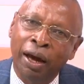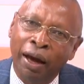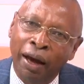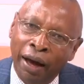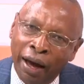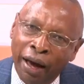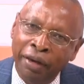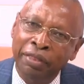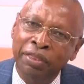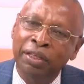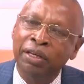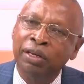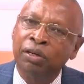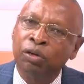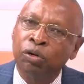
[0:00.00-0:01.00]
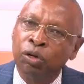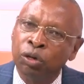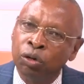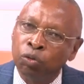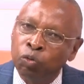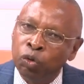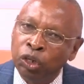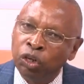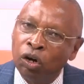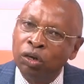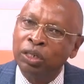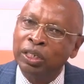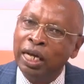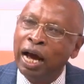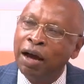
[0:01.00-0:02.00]
I think we
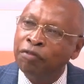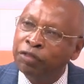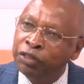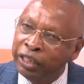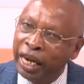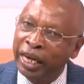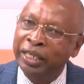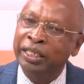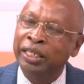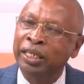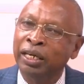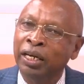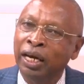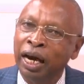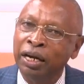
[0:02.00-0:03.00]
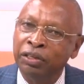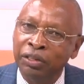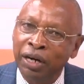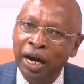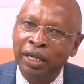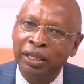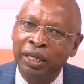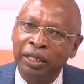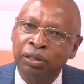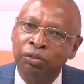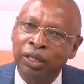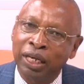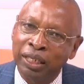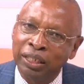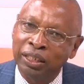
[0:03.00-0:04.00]
don't have yet a drug that
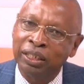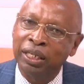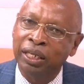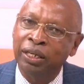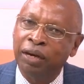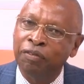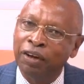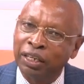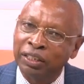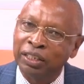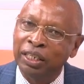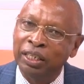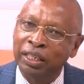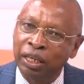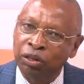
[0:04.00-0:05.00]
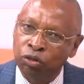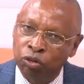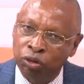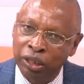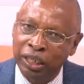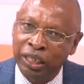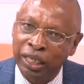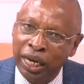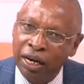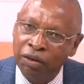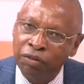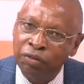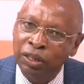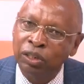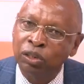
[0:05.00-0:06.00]
we can say a vaccine that will take care
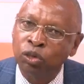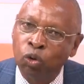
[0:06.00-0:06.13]
of this.